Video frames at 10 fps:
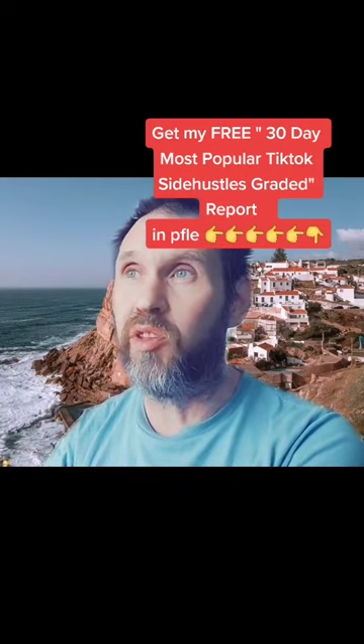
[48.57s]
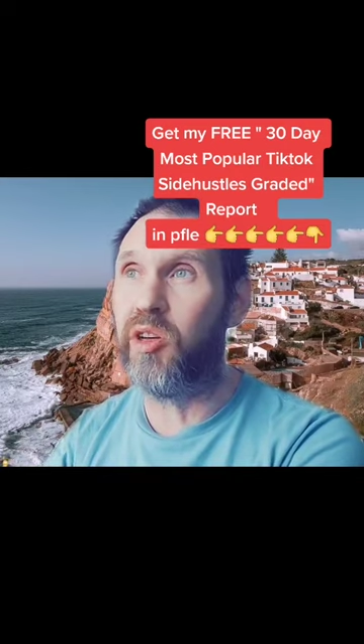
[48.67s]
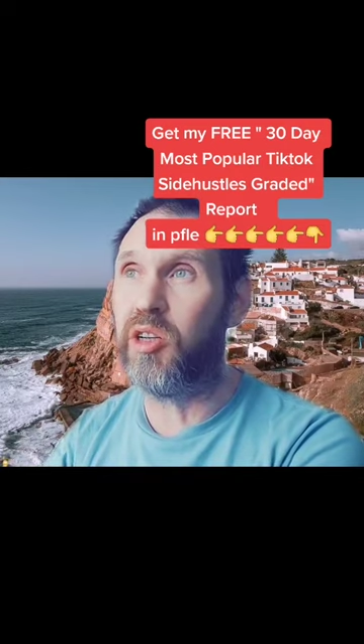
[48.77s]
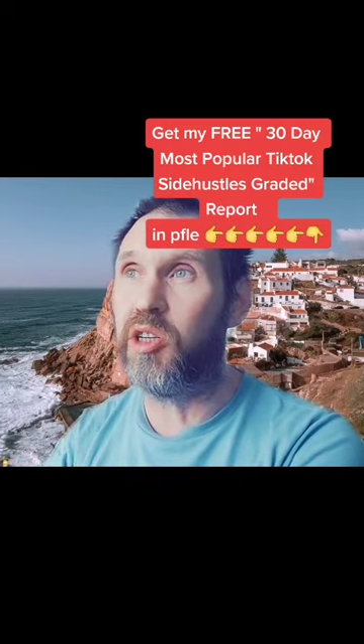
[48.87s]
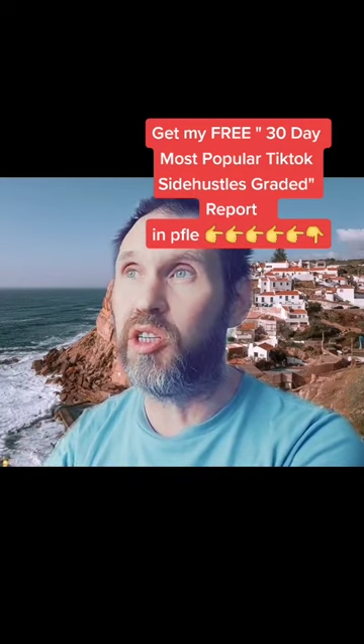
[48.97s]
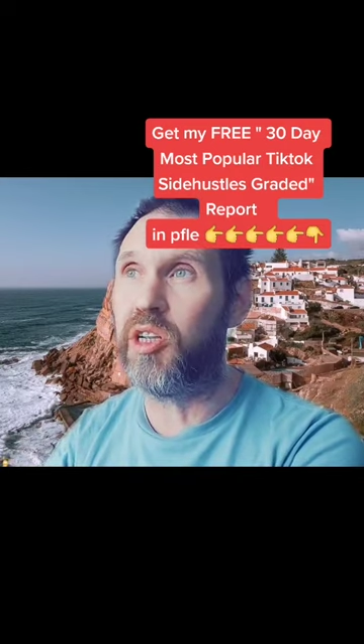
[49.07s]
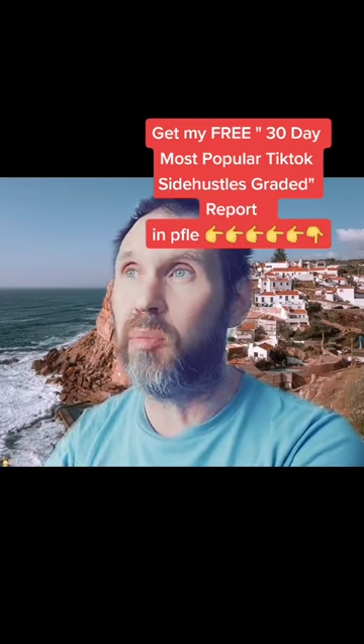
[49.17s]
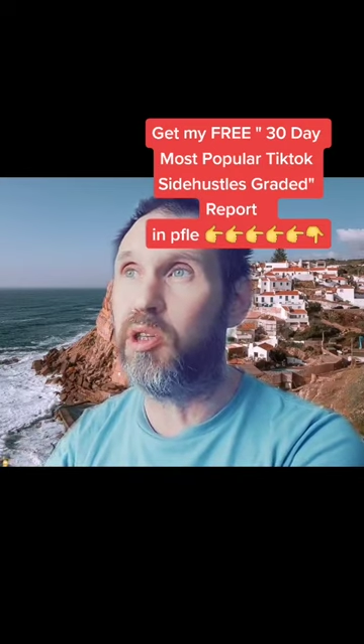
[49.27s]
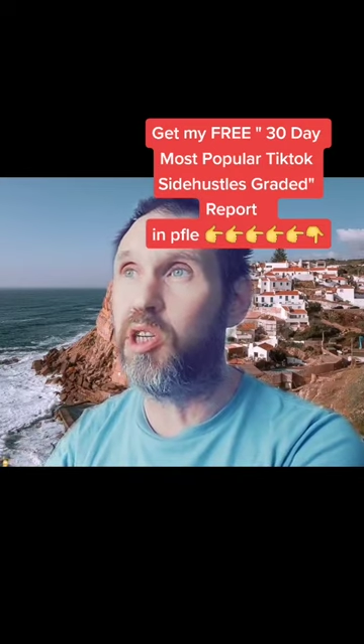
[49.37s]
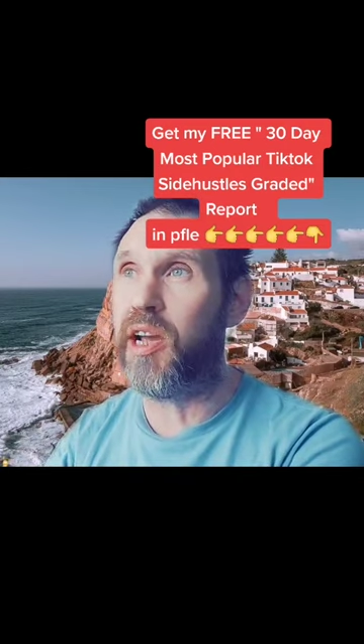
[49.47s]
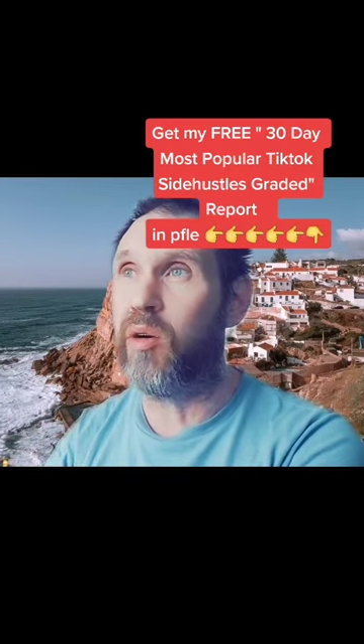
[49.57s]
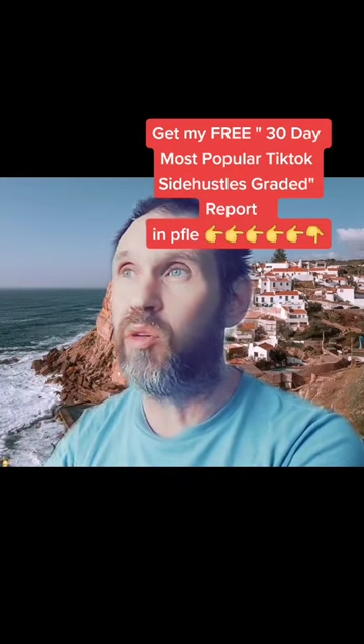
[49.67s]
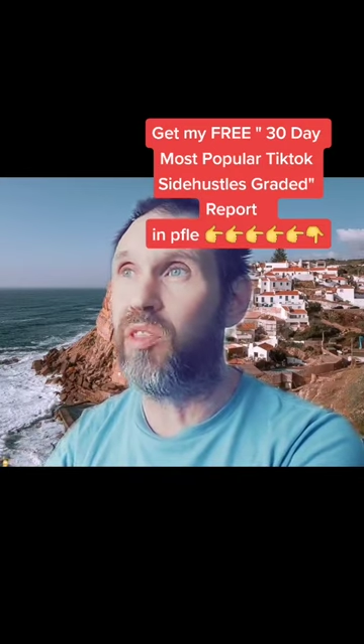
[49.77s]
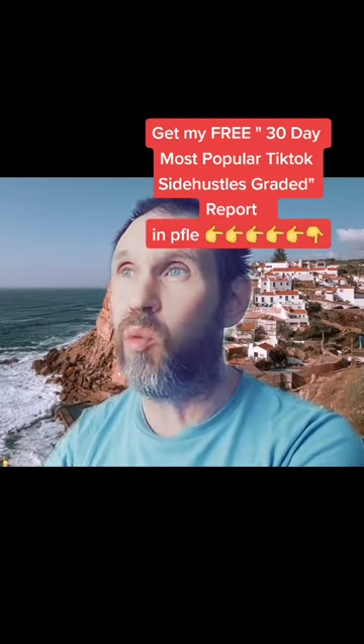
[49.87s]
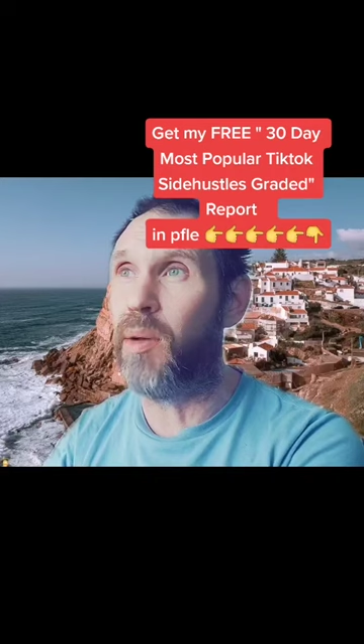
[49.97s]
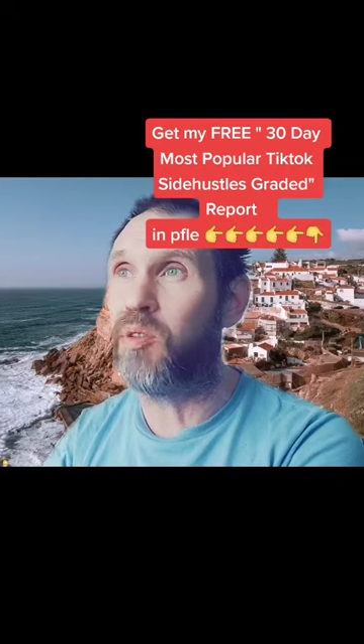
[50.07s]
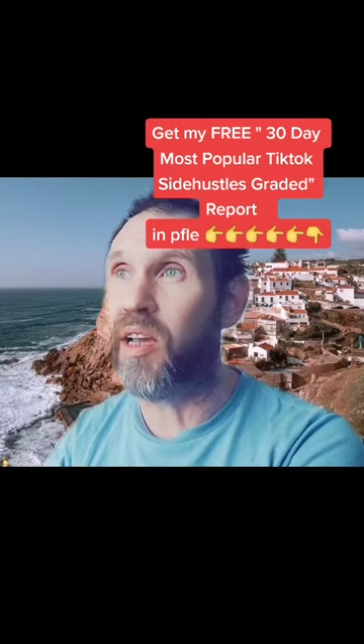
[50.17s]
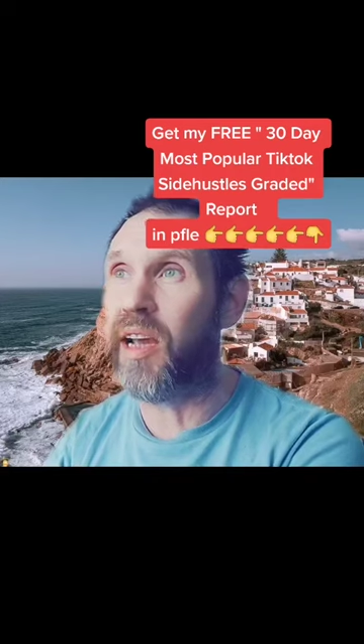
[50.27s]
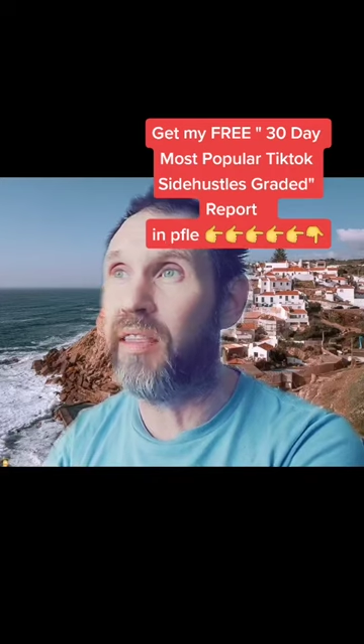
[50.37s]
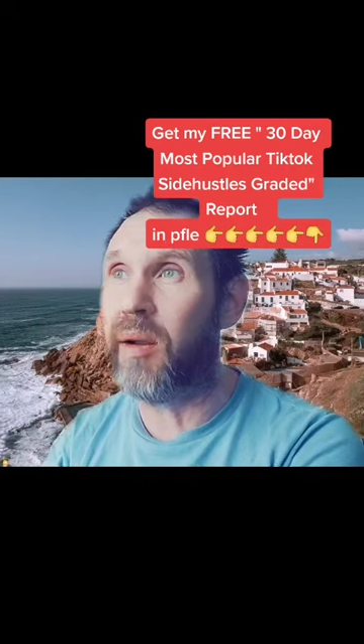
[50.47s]
you could just double check with a
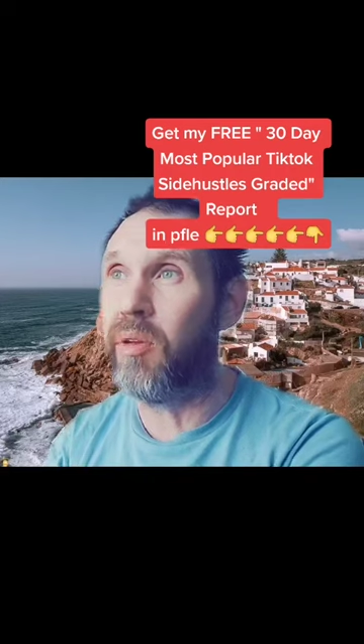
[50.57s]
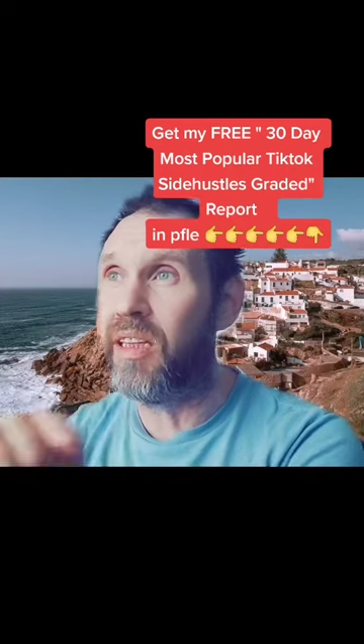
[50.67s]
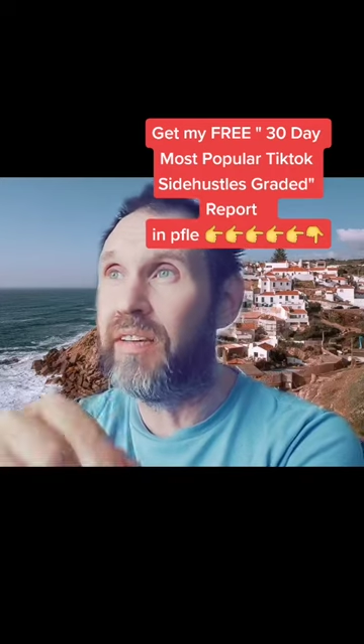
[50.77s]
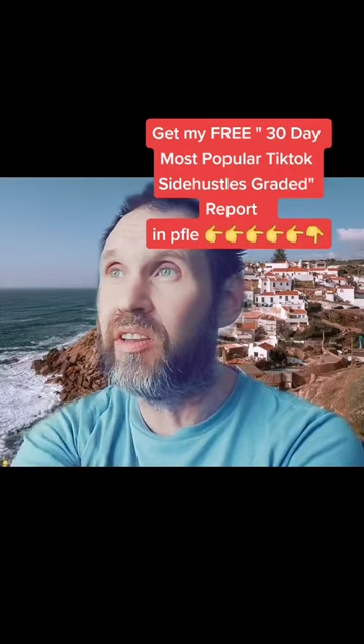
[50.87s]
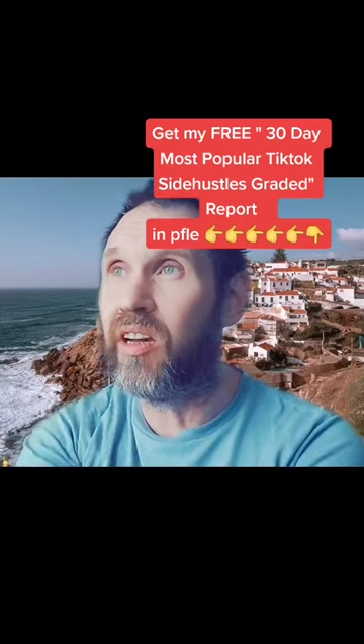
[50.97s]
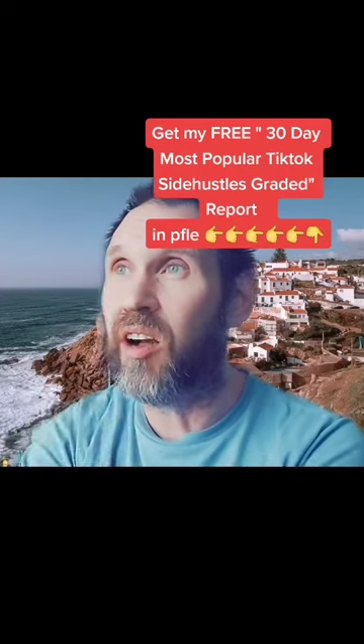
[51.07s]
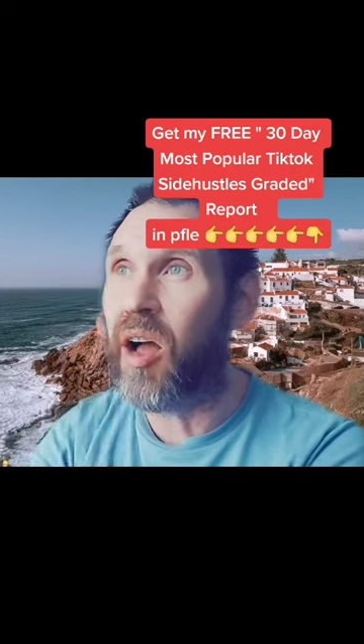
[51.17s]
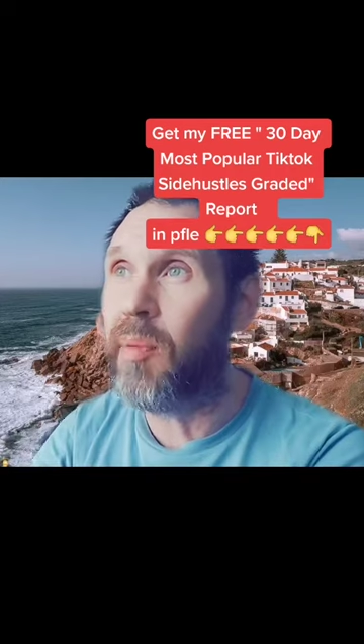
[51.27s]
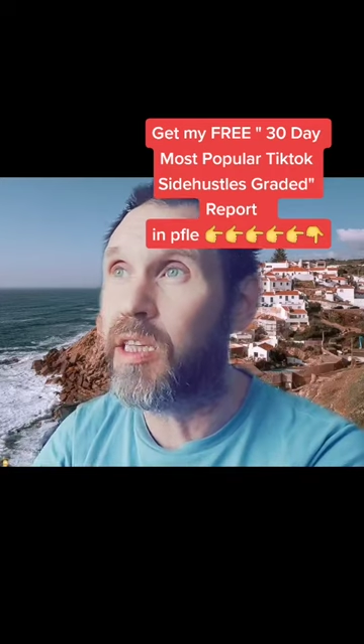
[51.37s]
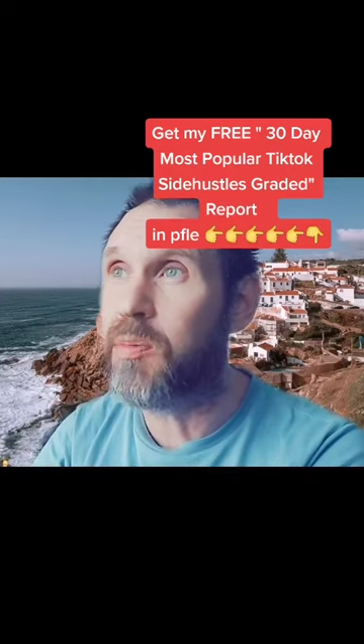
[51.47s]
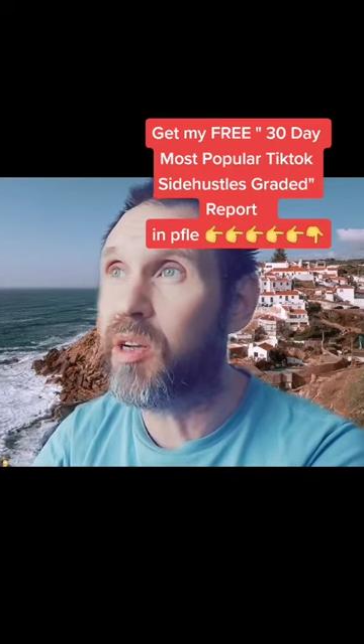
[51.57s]
website that I'm going to leave in the comments,